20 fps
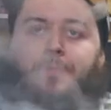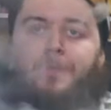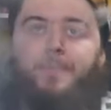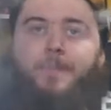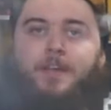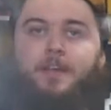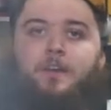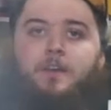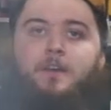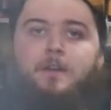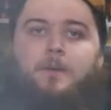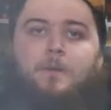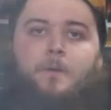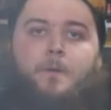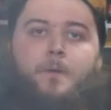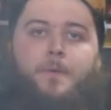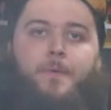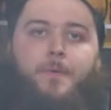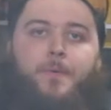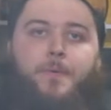
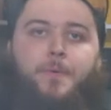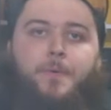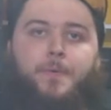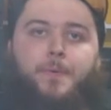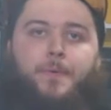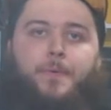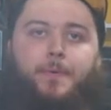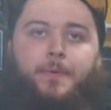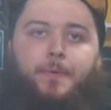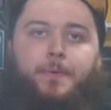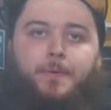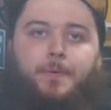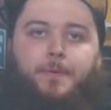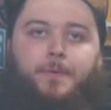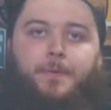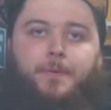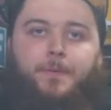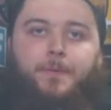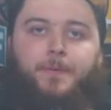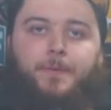
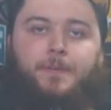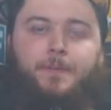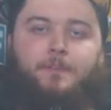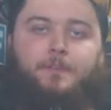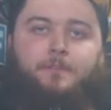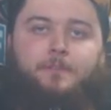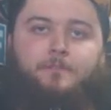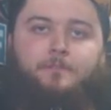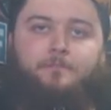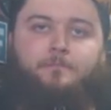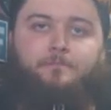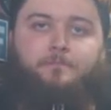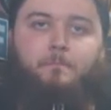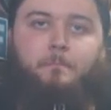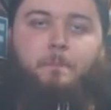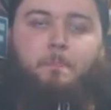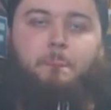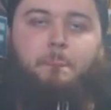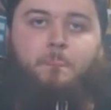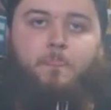
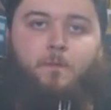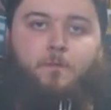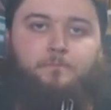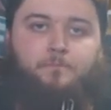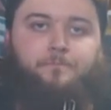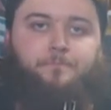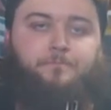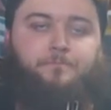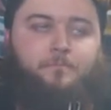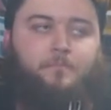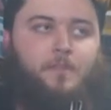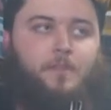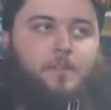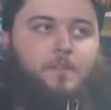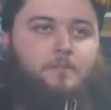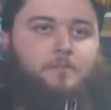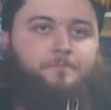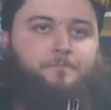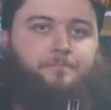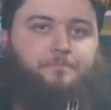
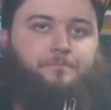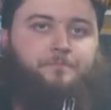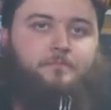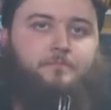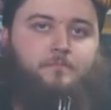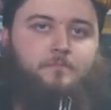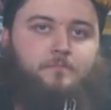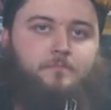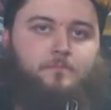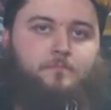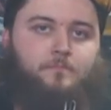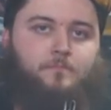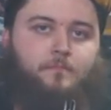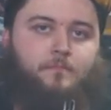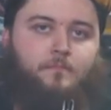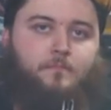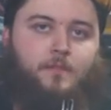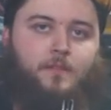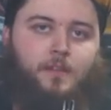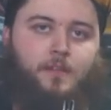
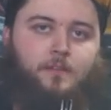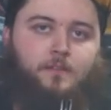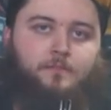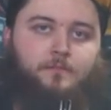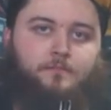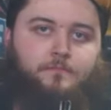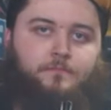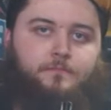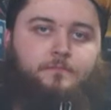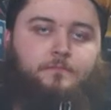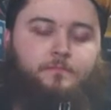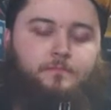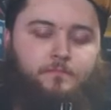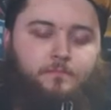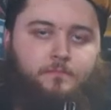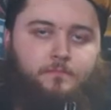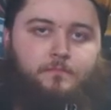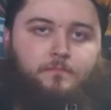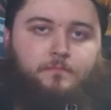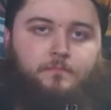
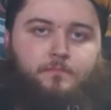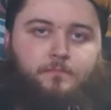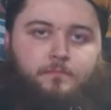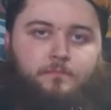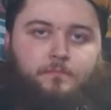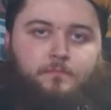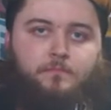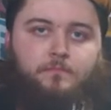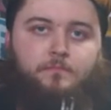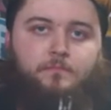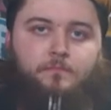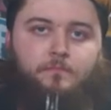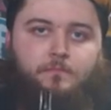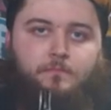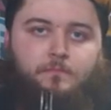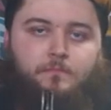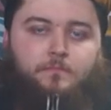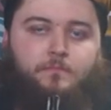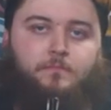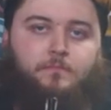
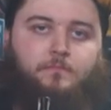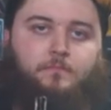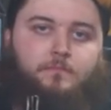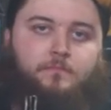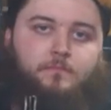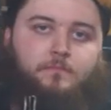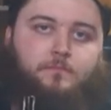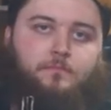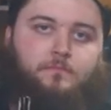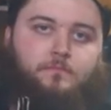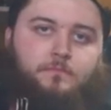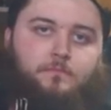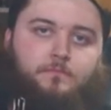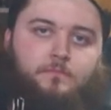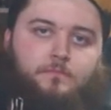[no speech]